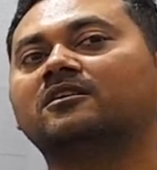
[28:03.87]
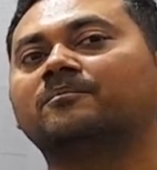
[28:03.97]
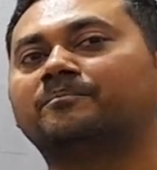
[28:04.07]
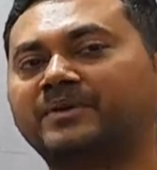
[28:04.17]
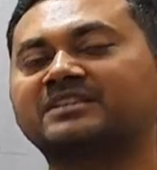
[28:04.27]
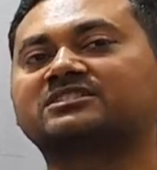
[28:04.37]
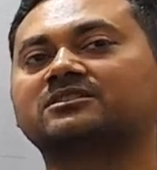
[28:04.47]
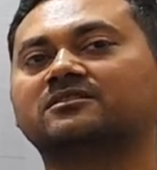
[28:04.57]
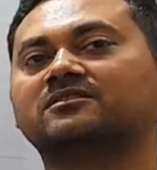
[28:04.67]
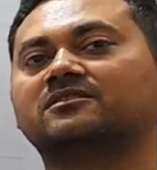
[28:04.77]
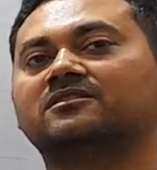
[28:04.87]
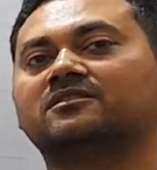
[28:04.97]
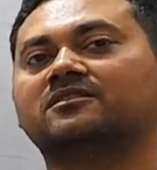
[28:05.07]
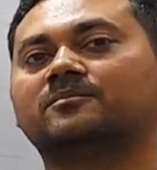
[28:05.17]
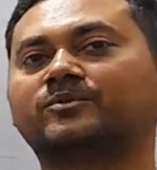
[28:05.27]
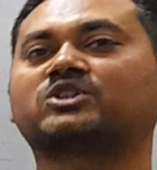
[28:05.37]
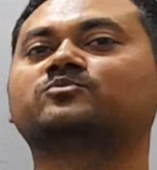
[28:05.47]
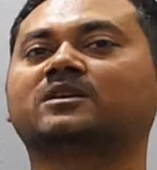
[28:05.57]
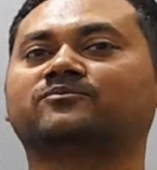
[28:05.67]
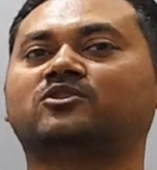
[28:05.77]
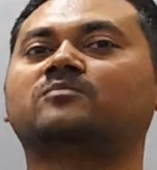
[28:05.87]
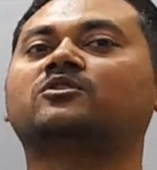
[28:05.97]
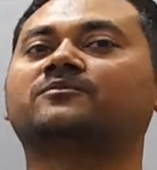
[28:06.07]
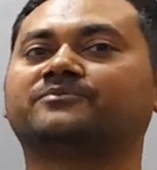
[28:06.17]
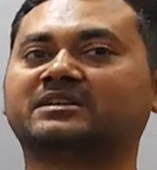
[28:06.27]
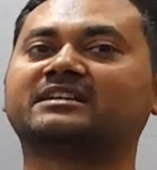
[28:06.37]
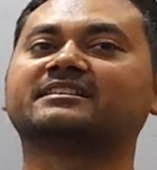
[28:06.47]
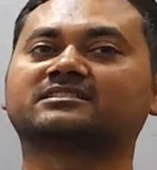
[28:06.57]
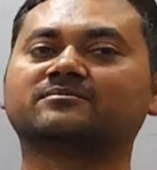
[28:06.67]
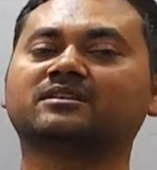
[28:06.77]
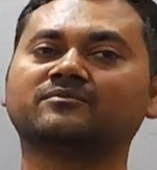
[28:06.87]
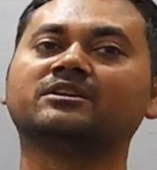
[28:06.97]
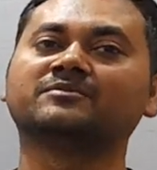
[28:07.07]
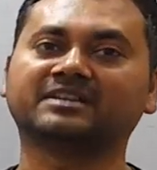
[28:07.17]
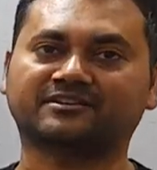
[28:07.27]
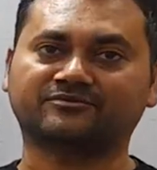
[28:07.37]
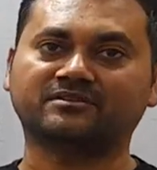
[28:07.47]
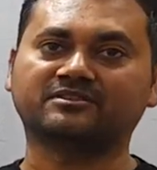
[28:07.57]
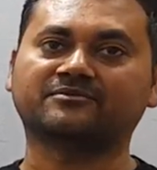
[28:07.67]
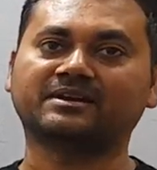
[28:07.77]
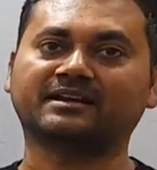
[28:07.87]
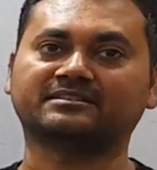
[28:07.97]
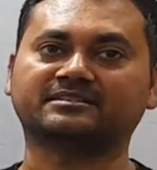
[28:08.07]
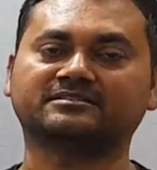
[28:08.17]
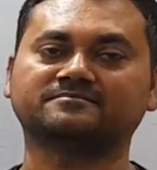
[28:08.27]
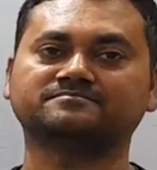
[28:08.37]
best possible form of federalism will be reflected.